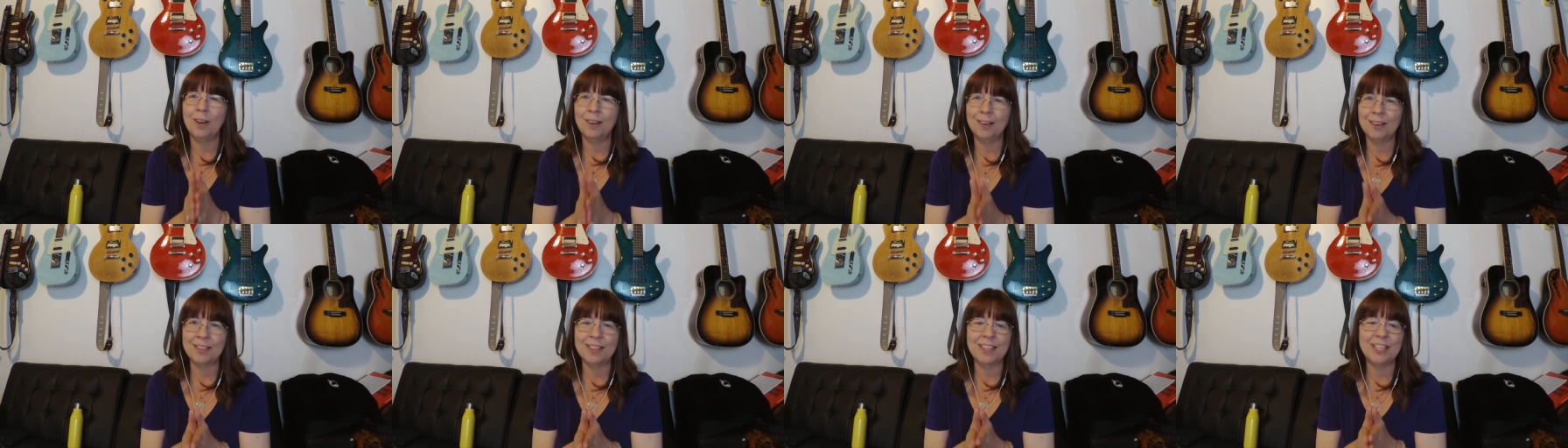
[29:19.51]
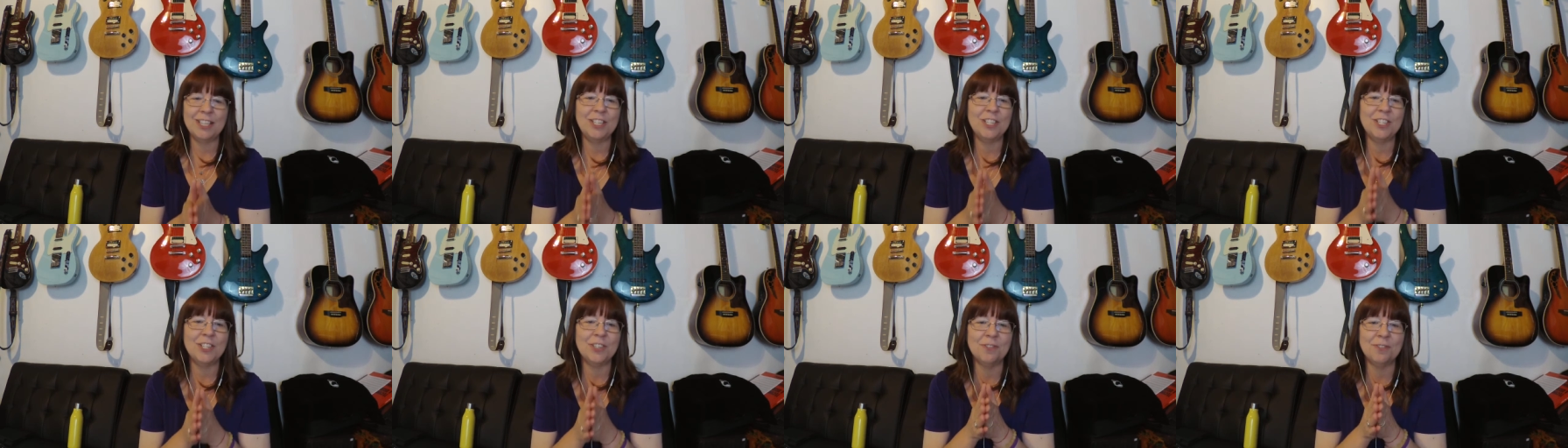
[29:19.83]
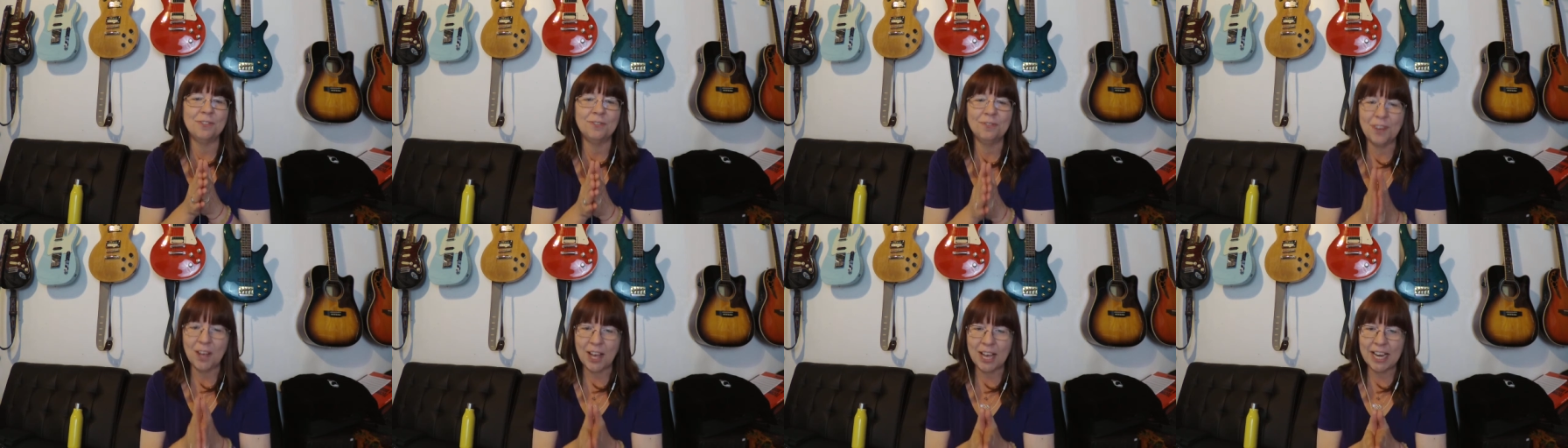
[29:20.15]
are the
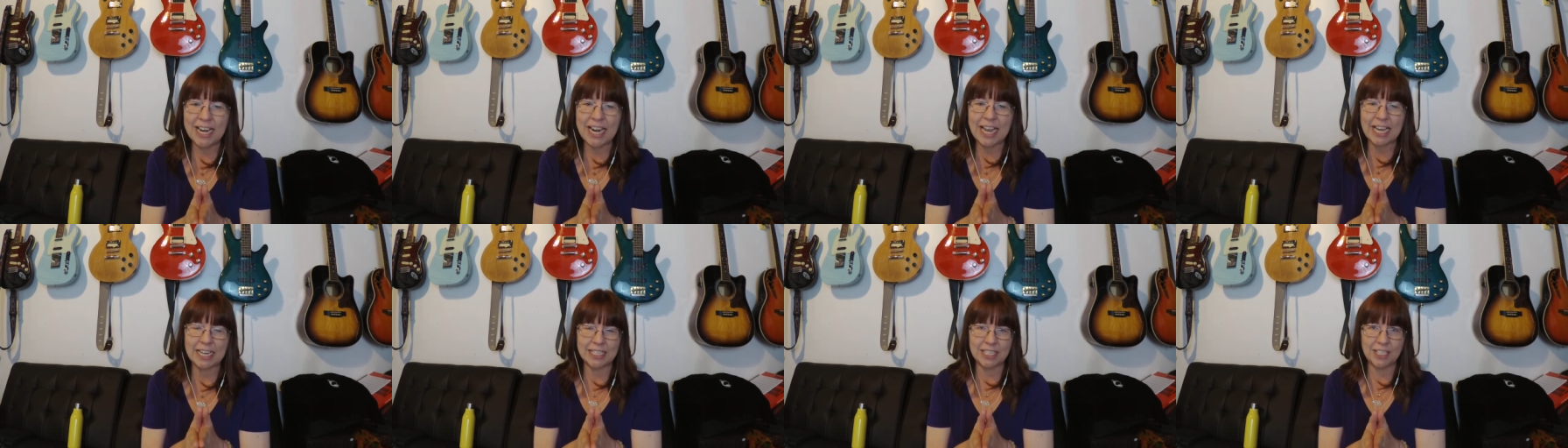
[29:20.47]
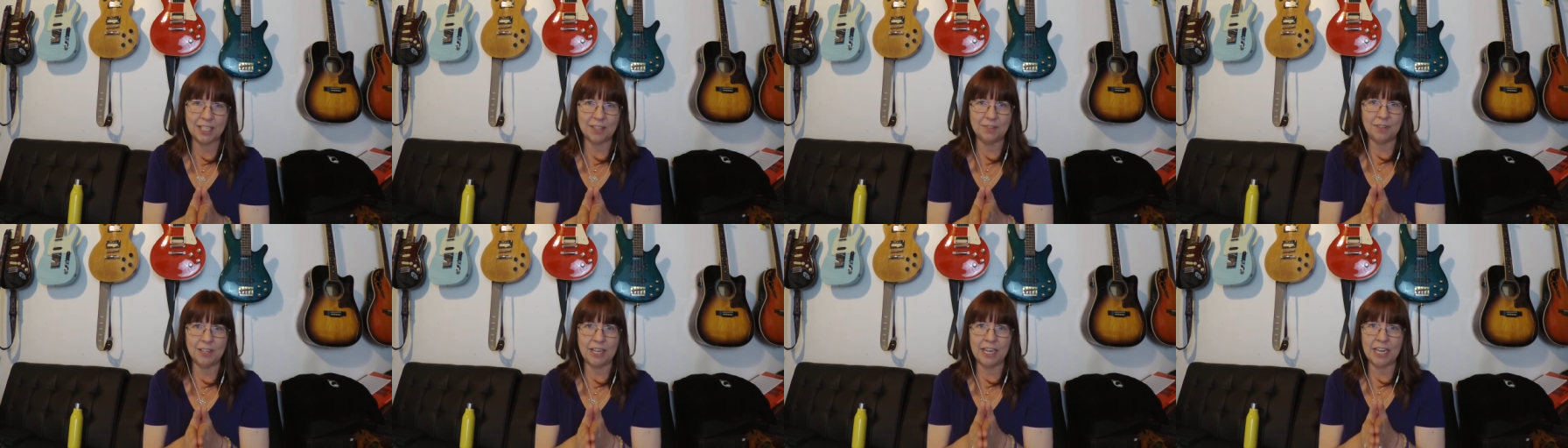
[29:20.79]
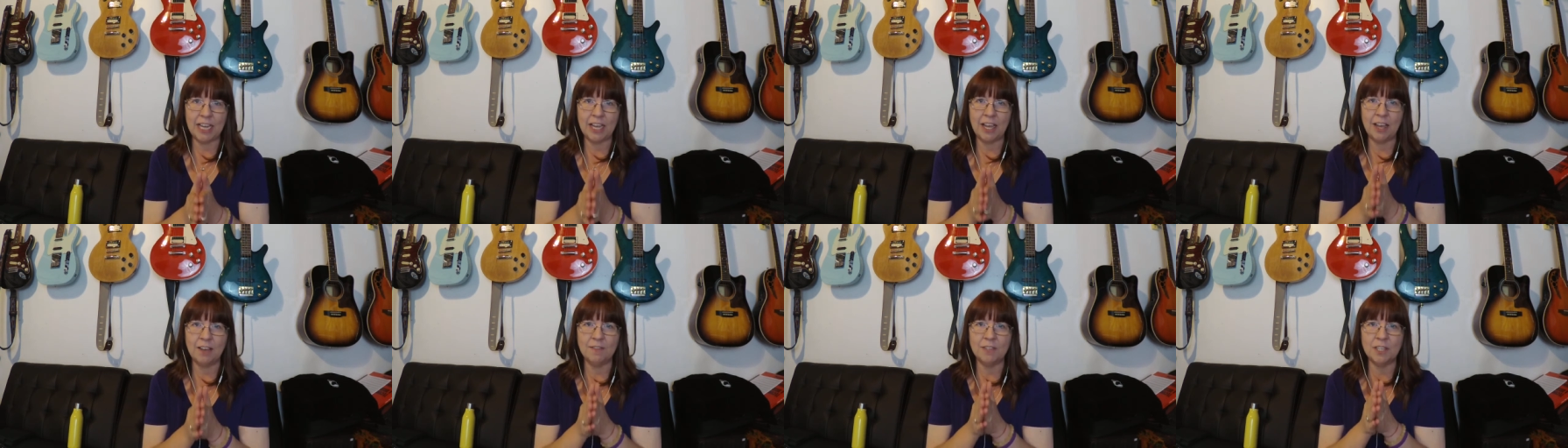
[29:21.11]
divine
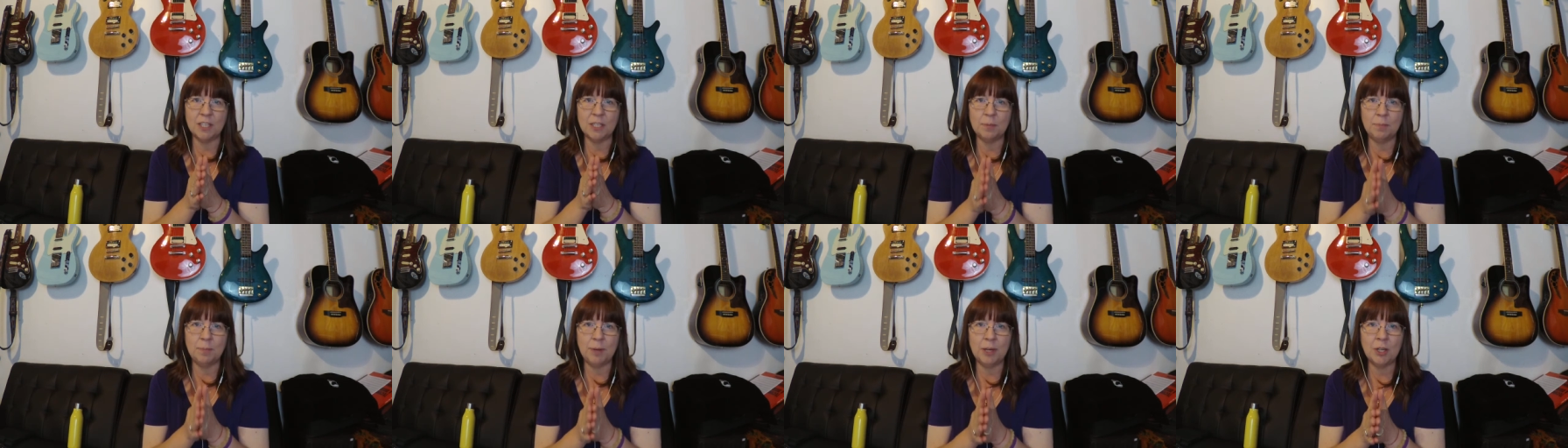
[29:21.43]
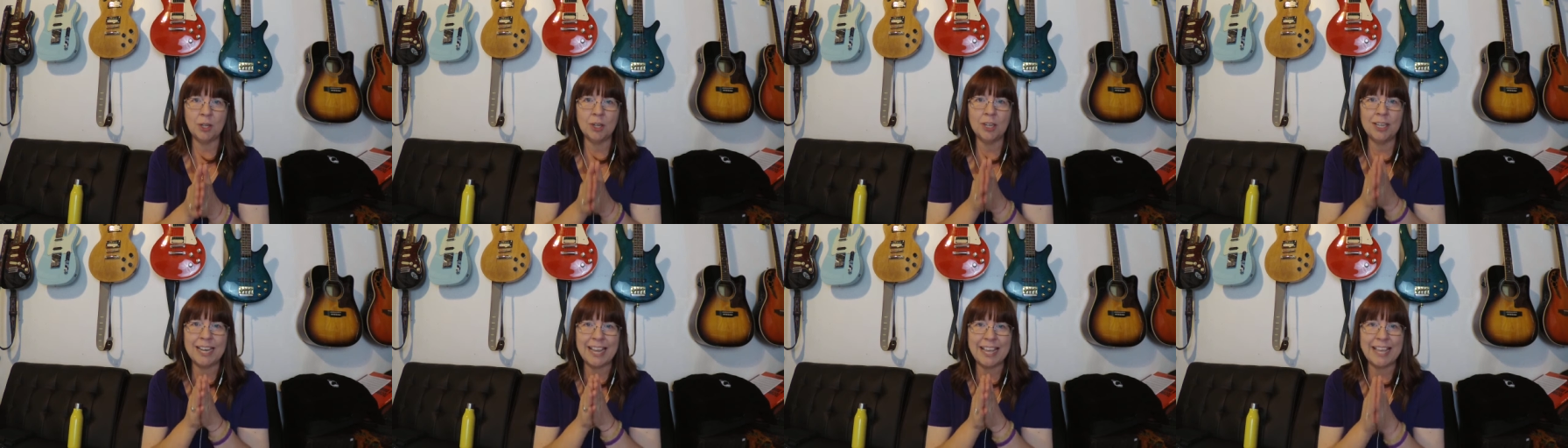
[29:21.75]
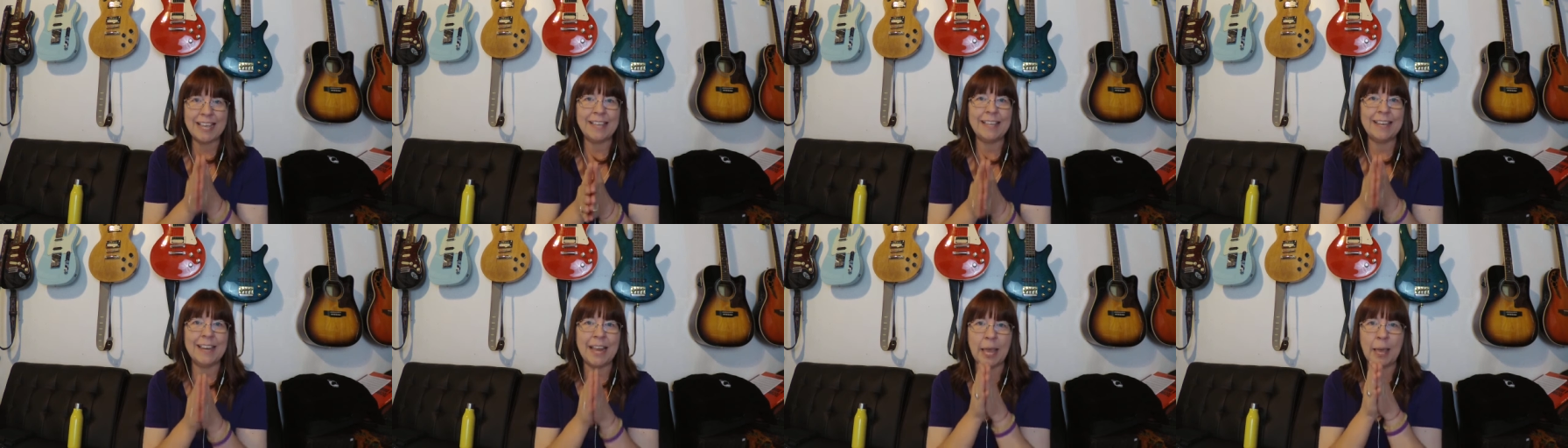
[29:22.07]
activity of spirit
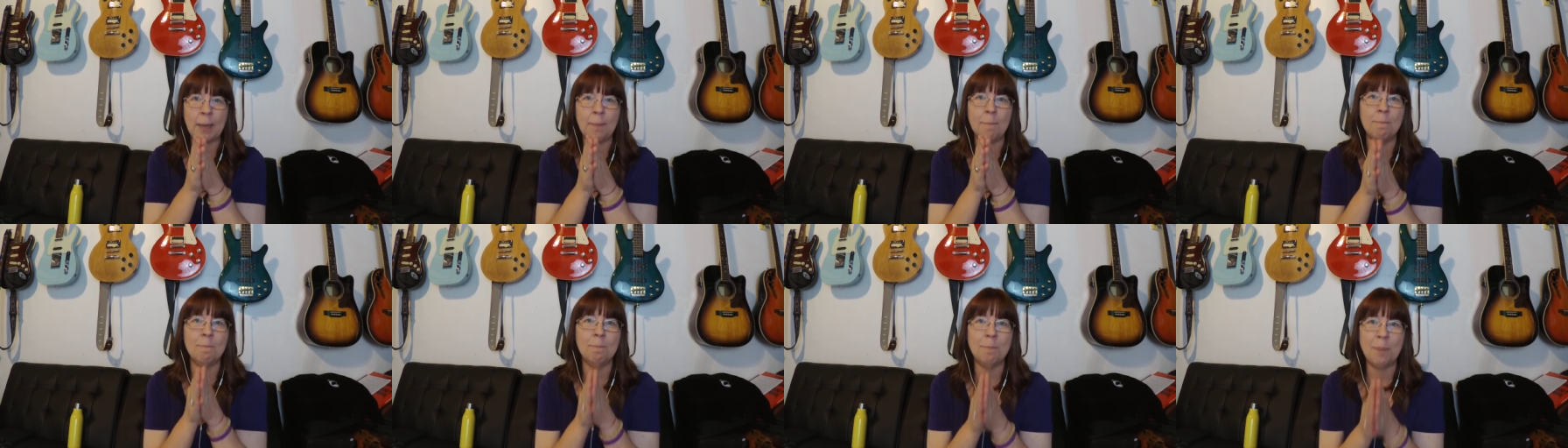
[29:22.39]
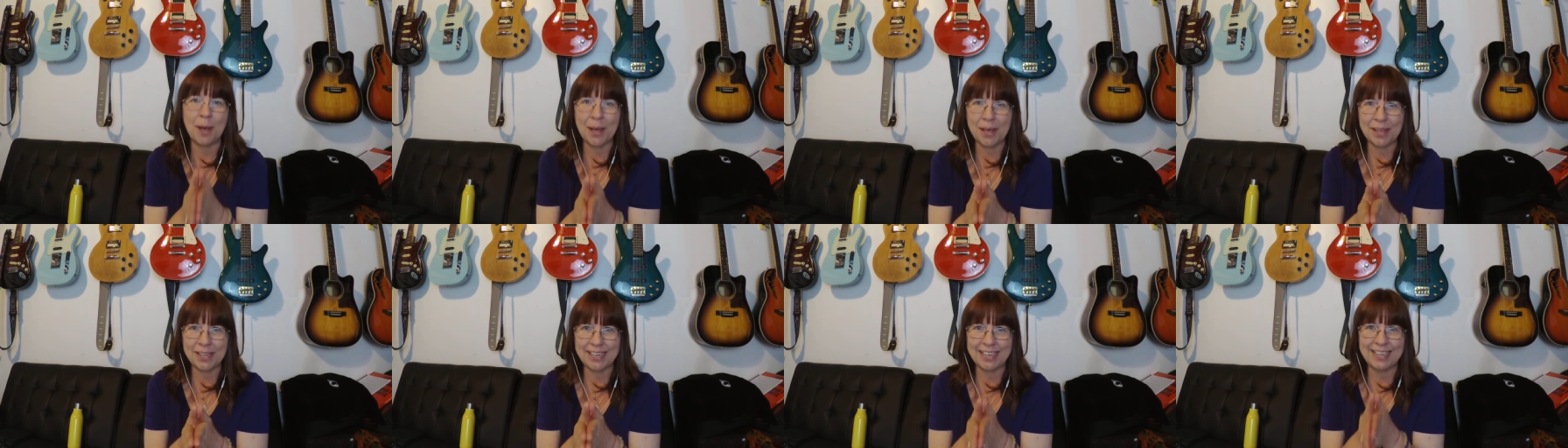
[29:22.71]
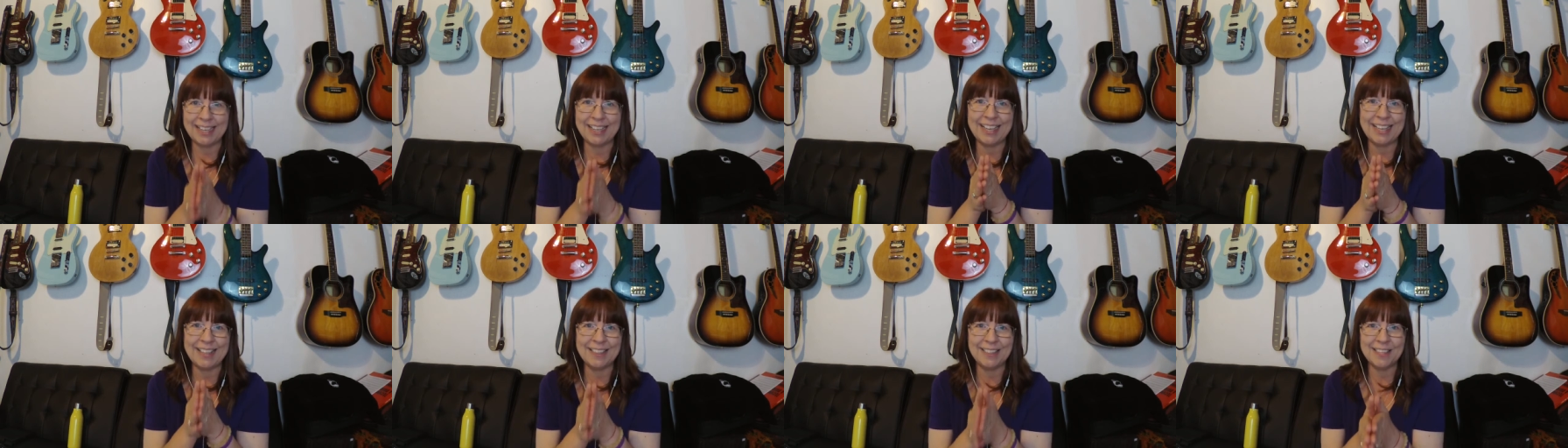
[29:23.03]
in a
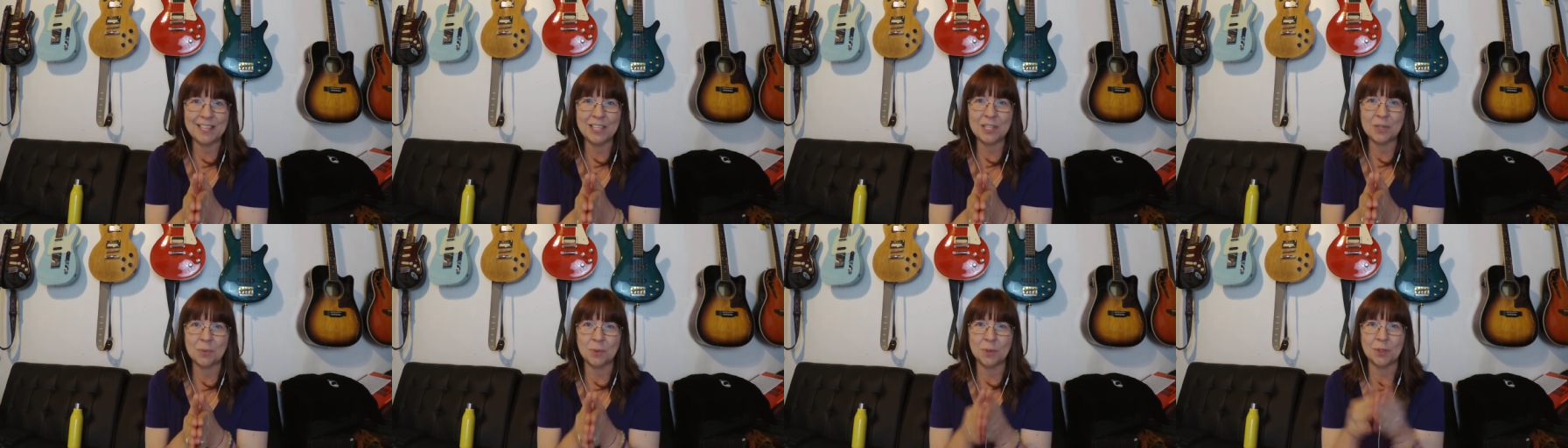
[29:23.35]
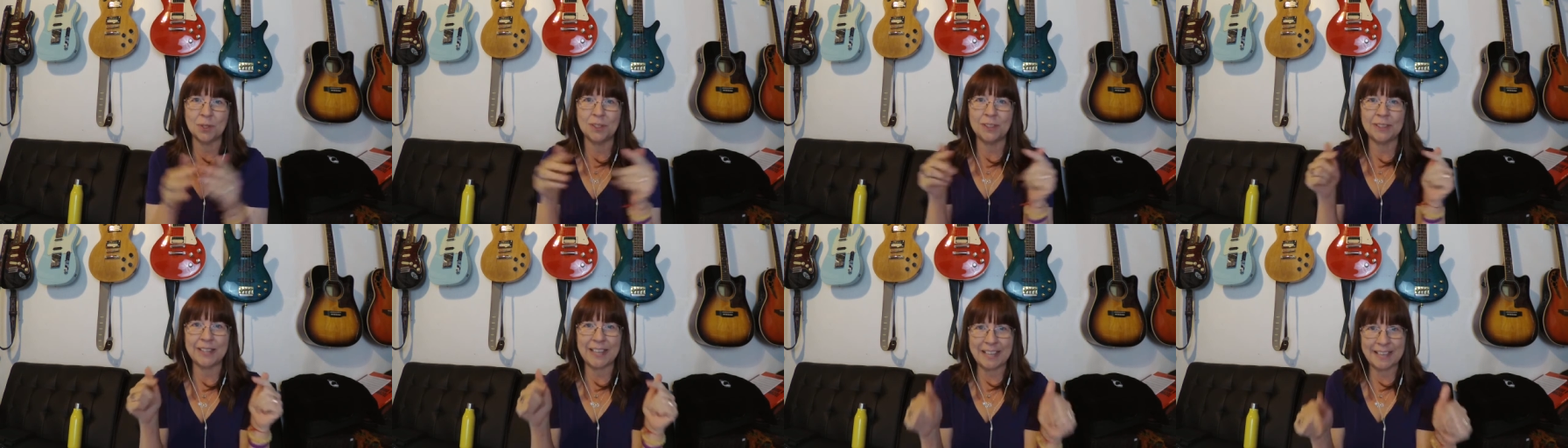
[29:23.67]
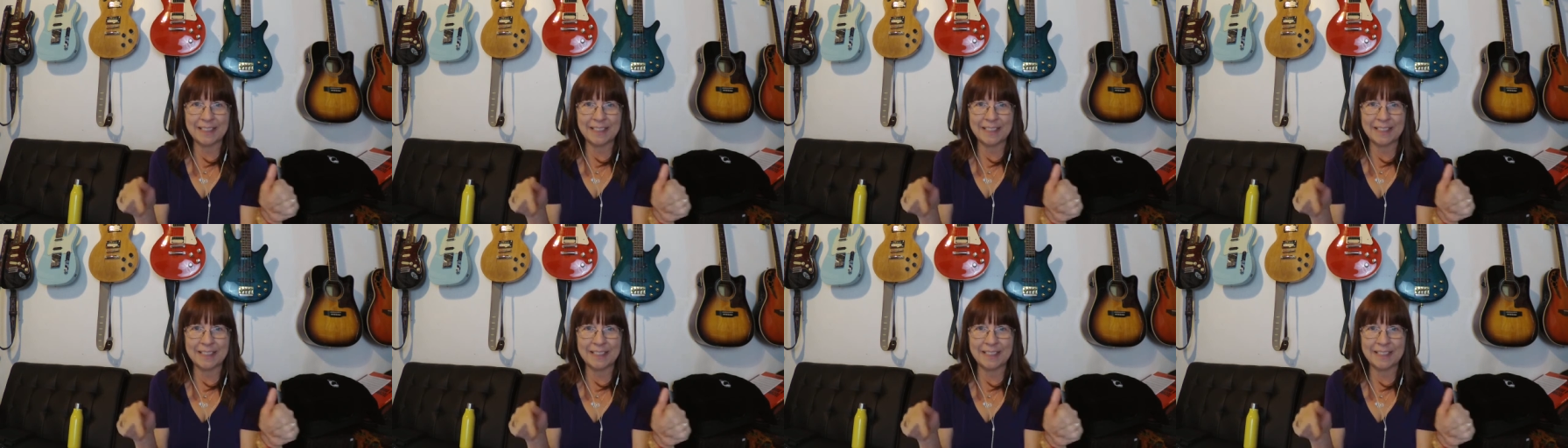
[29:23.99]
body, in this world,